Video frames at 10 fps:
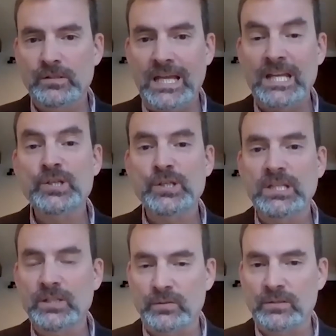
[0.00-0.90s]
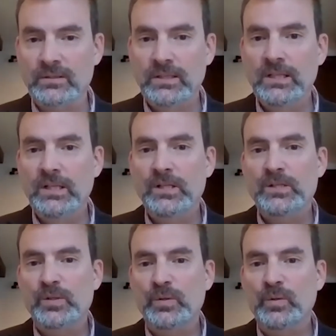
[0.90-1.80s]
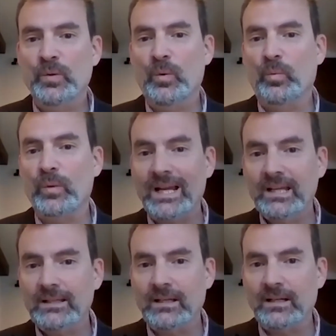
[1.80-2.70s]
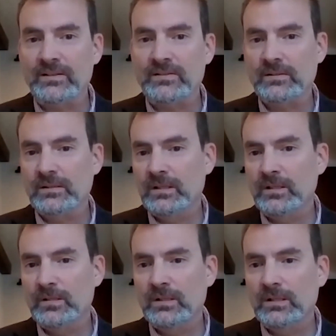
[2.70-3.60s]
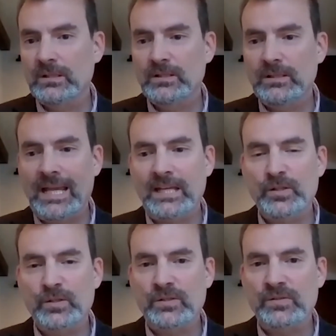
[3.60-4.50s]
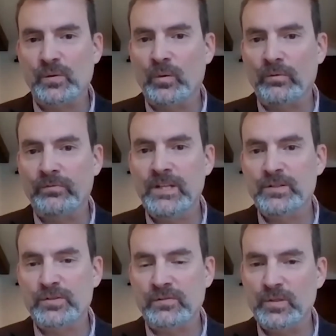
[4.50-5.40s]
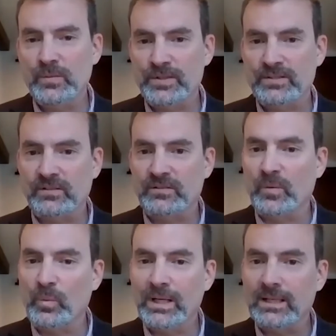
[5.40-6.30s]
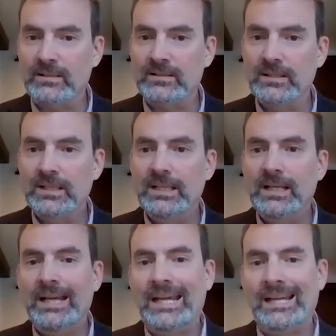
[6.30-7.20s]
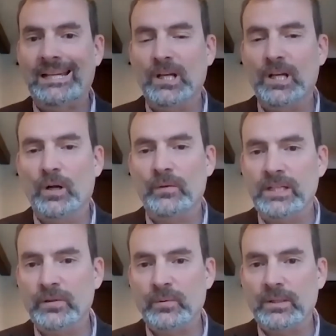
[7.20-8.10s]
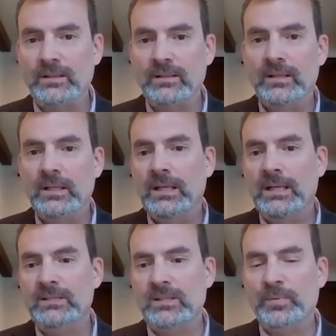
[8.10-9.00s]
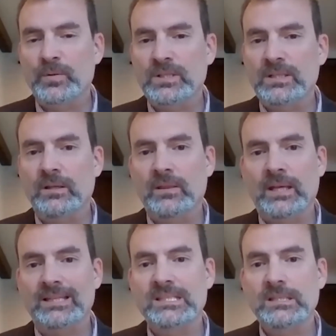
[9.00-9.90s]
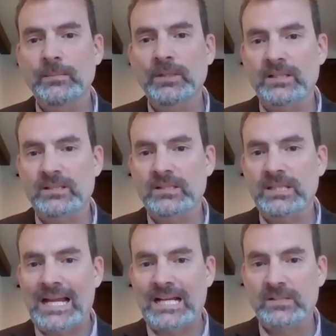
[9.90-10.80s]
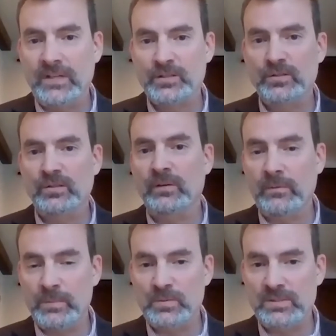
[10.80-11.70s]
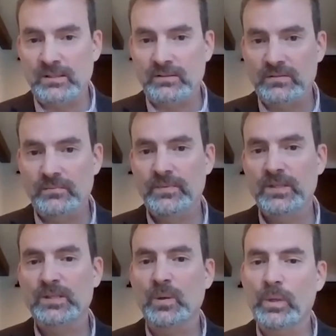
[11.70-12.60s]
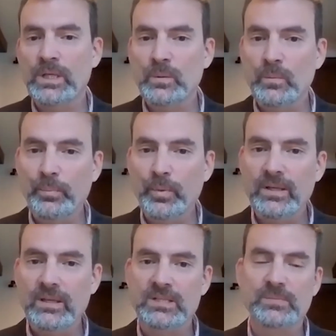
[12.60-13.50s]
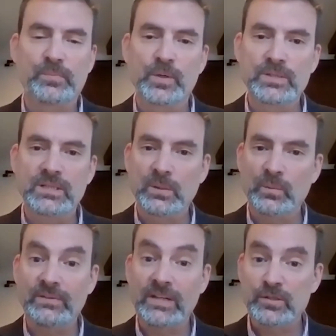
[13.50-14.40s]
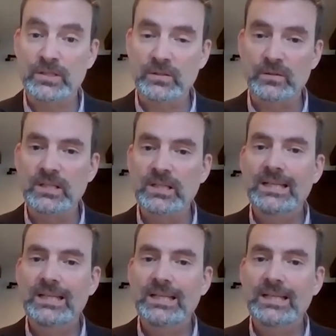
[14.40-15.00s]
engineered to recognize antigens or features of tumor cells on one end, and on the other end is a protein that stimulates the activation of immune cells. So when you put this protein that we've engineered